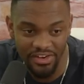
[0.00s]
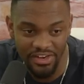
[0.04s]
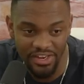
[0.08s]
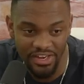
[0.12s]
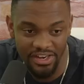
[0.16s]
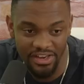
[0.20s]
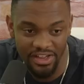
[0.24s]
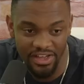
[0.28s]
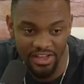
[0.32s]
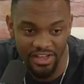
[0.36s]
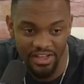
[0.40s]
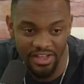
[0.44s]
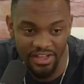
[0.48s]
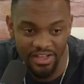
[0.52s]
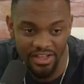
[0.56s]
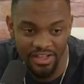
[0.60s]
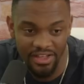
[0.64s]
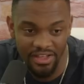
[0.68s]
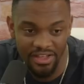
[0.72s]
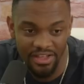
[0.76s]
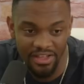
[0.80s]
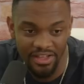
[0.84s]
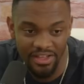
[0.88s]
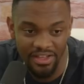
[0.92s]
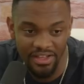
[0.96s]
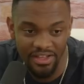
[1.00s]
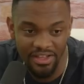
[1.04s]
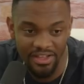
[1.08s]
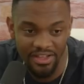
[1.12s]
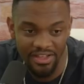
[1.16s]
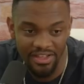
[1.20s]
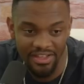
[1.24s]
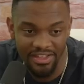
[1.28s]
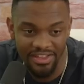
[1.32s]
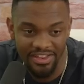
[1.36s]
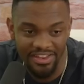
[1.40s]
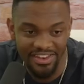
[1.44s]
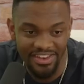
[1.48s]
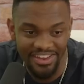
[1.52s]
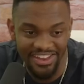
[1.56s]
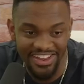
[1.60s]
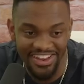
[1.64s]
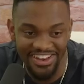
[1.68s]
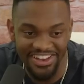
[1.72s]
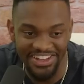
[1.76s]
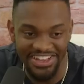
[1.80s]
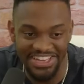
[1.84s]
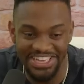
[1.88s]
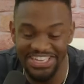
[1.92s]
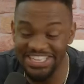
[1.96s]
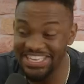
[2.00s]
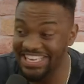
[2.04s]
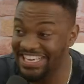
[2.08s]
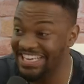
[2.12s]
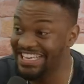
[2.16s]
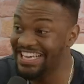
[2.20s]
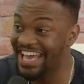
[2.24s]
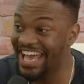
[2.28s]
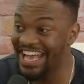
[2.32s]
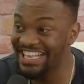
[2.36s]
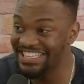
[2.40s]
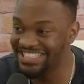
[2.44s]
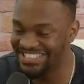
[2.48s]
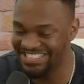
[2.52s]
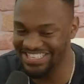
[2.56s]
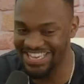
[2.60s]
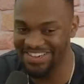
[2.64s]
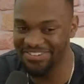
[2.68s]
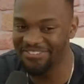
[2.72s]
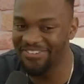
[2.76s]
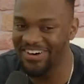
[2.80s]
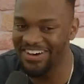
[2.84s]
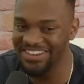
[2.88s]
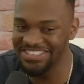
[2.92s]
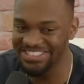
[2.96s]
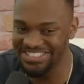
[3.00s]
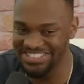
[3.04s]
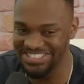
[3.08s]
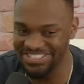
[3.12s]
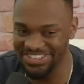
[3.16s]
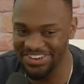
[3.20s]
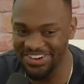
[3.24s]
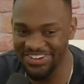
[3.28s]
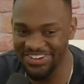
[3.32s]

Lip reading: ready? Look. Yeah, look, he heads it whilst he's